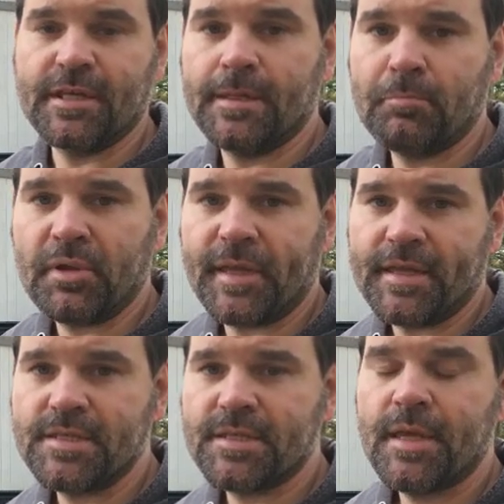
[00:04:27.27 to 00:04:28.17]
in
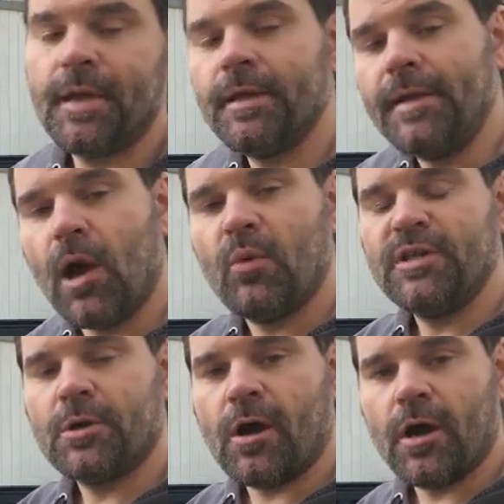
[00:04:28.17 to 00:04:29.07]
place. Now when
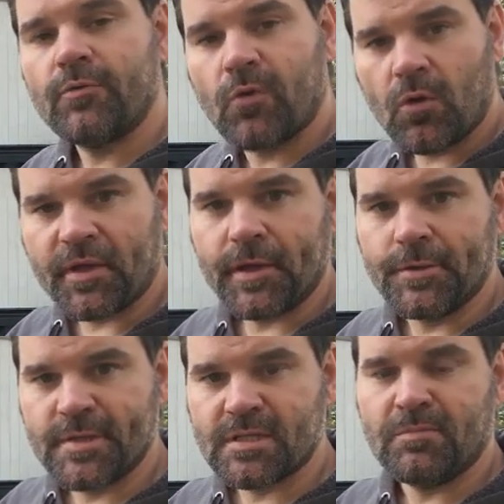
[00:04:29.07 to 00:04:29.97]
you're unrolling it, you
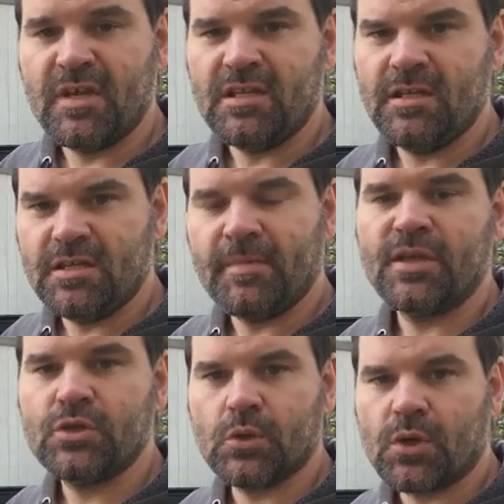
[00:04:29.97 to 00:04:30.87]
just need to make
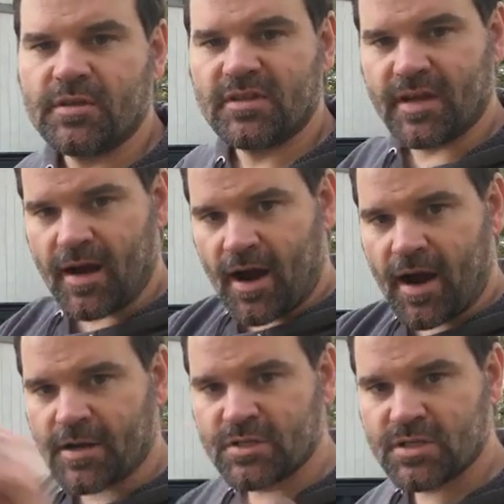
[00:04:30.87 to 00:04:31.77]
sure that they're
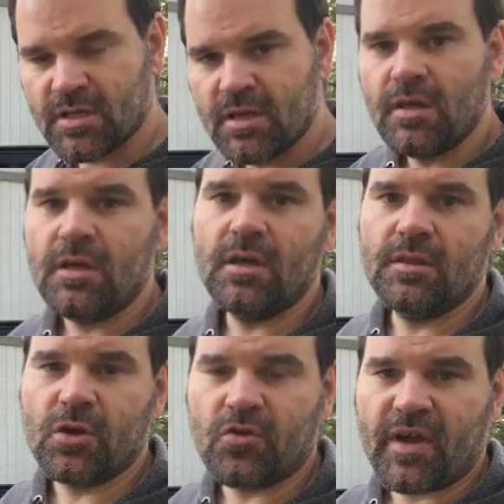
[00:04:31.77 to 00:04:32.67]
arched in the
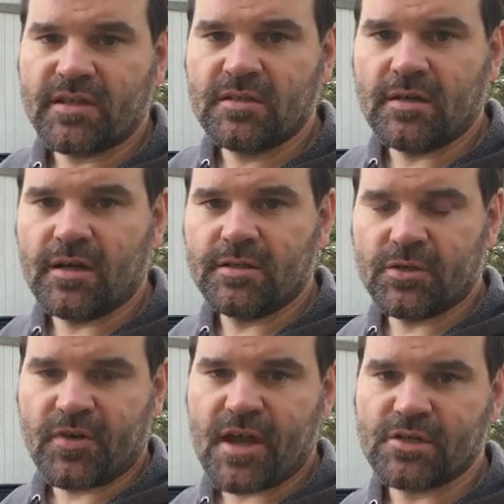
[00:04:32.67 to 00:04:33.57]
correct
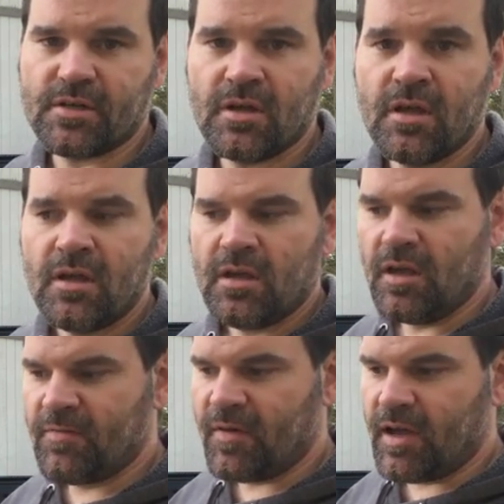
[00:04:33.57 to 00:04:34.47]
direction.
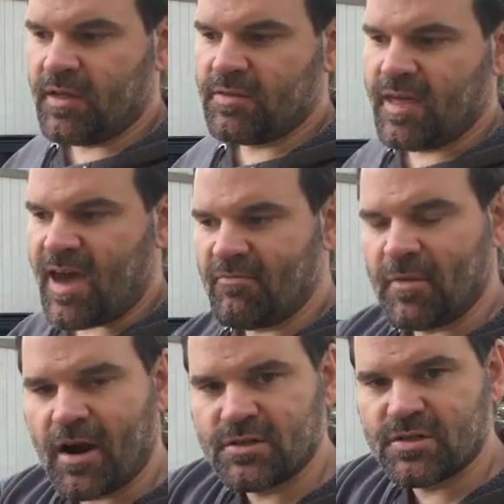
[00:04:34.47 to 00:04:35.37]
If they have them
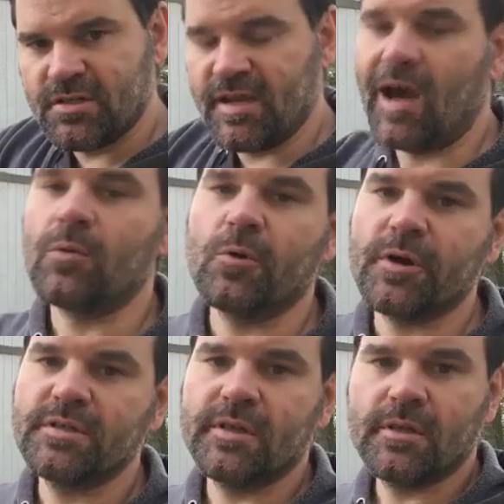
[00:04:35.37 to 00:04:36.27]
arched
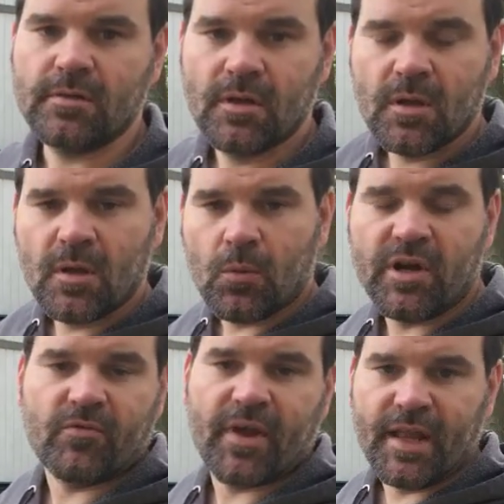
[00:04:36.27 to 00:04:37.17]
downwards, then when
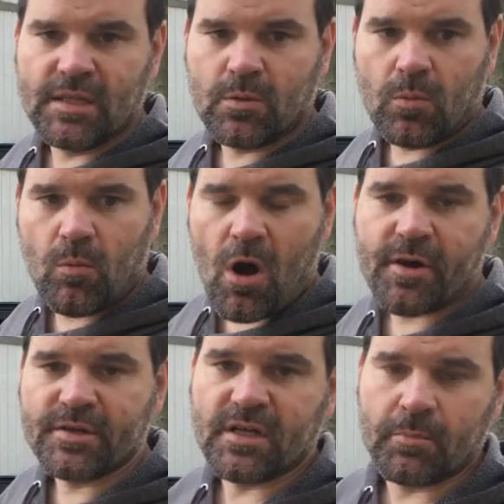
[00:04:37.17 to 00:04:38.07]
it rains, water
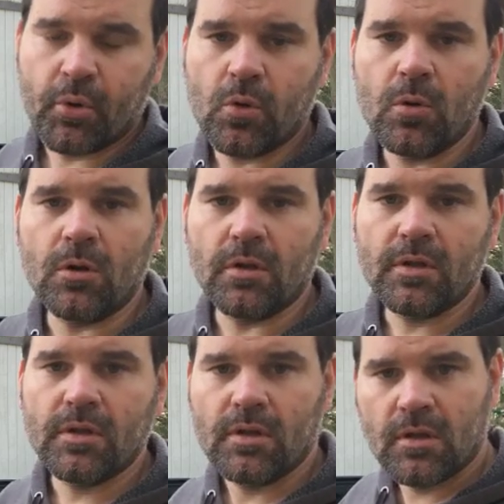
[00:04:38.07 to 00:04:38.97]
is going to pool
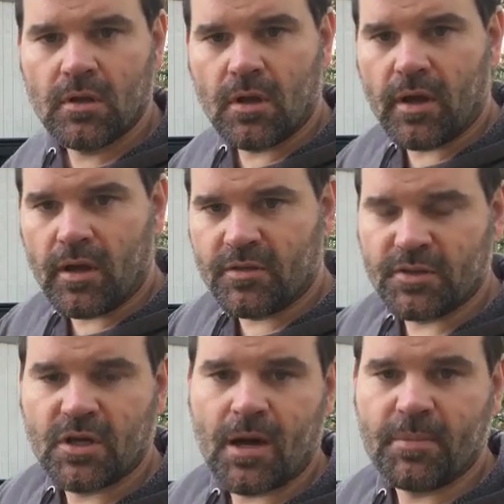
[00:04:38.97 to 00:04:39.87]
on the
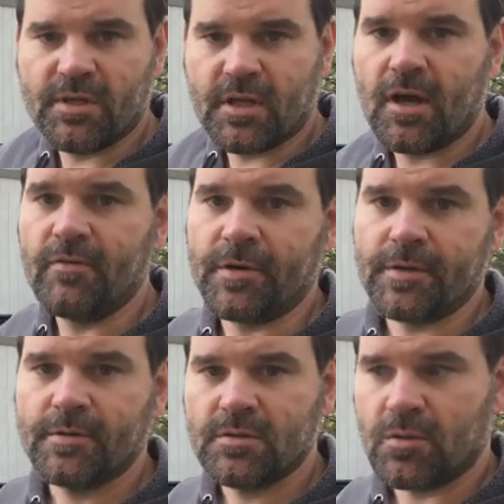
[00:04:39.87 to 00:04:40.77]
top of the cover.
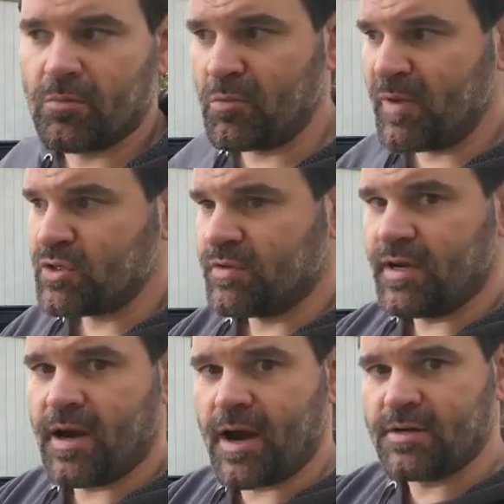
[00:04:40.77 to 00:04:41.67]
So make sure
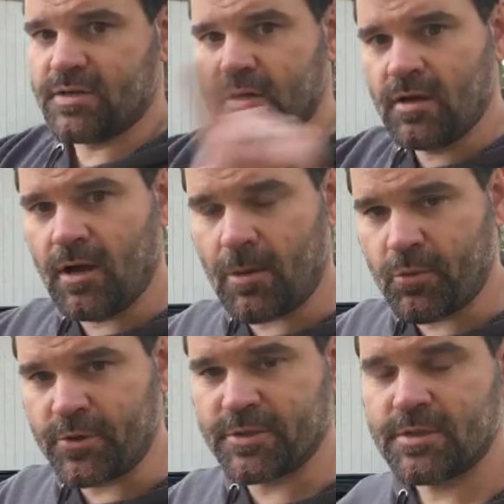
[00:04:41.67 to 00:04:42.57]
they're arched
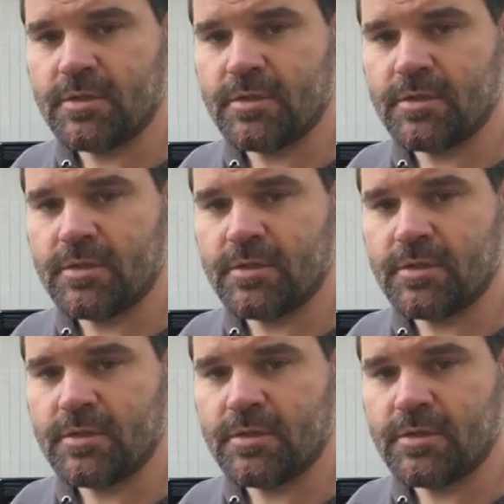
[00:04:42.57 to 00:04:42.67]
upwards.